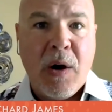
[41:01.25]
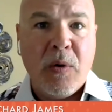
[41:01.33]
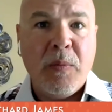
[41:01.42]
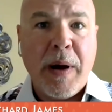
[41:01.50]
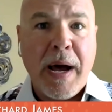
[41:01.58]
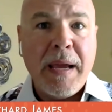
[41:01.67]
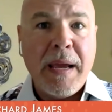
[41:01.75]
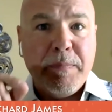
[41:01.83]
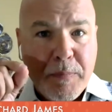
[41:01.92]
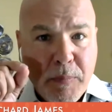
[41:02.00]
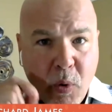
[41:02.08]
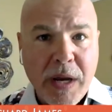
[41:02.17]
down by
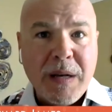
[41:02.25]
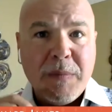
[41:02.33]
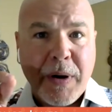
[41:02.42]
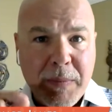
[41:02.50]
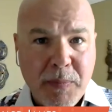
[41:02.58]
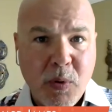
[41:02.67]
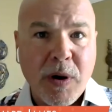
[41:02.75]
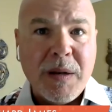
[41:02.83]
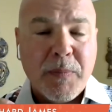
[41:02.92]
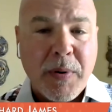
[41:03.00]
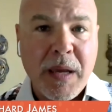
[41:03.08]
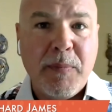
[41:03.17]
point by
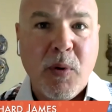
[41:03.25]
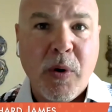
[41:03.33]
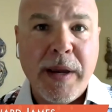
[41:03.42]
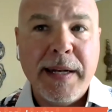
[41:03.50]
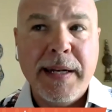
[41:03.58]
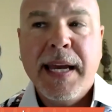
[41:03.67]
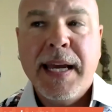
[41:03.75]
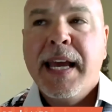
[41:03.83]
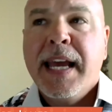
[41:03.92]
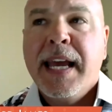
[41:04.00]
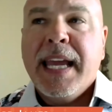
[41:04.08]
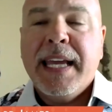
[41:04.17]
point by point
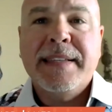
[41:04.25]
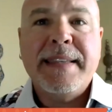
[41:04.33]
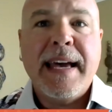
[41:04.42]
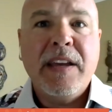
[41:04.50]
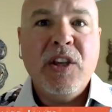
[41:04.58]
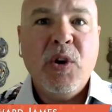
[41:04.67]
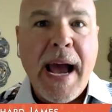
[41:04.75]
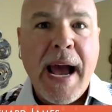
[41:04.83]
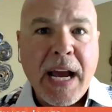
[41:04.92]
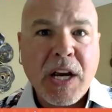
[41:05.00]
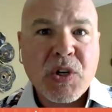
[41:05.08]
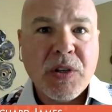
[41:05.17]
mm-hmm. is that you
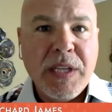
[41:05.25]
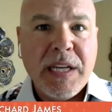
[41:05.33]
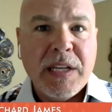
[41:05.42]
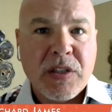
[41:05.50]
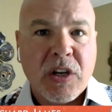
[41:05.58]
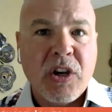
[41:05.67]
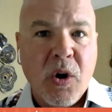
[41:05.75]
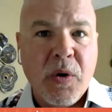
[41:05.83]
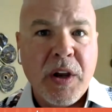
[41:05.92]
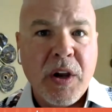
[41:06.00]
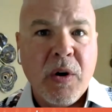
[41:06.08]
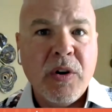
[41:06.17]
actually get to go
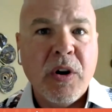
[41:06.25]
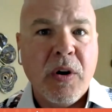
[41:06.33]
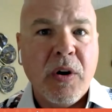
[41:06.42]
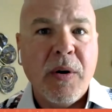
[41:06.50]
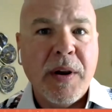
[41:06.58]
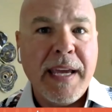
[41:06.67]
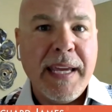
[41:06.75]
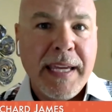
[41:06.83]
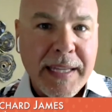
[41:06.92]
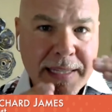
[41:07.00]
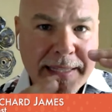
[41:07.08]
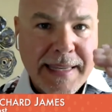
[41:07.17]
and go, no, no, okay,
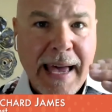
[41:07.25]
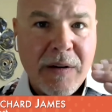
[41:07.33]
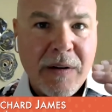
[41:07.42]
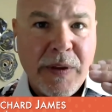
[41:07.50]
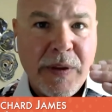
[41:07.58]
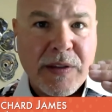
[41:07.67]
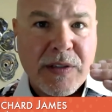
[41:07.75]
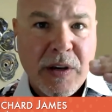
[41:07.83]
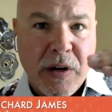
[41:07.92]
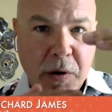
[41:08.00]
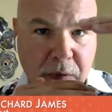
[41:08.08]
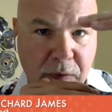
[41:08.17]
inside of this,
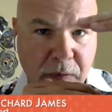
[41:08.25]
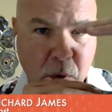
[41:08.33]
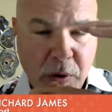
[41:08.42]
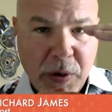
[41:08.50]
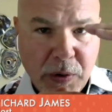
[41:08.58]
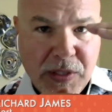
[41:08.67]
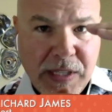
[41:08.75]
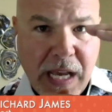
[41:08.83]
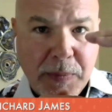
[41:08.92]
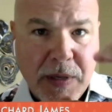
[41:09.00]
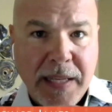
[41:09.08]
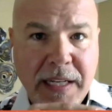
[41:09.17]
there are four little
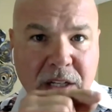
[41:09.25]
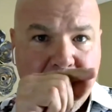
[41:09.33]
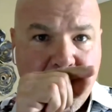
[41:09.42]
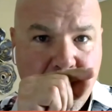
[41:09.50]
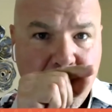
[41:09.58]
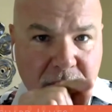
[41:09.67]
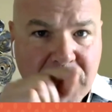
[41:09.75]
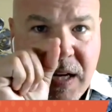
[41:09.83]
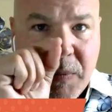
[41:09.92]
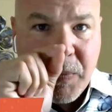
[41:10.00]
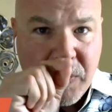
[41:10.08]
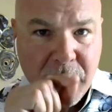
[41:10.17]
steps. I need you to do this
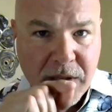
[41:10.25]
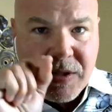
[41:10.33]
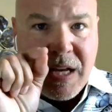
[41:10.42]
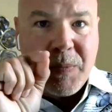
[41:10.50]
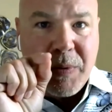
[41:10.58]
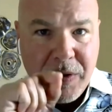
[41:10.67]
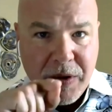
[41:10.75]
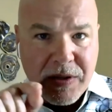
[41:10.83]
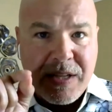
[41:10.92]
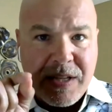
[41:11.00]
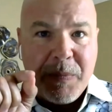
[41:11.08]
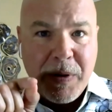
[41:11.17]
step and this step and this
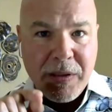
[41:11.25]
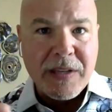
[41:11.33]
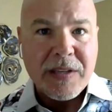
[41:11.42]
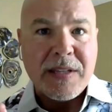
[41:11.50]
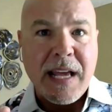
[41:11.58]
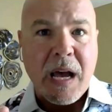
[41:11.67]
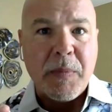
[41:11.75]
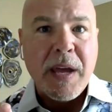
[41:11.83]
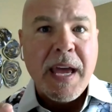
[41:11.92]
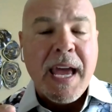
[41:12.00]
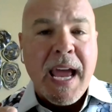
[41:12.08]
step and this step.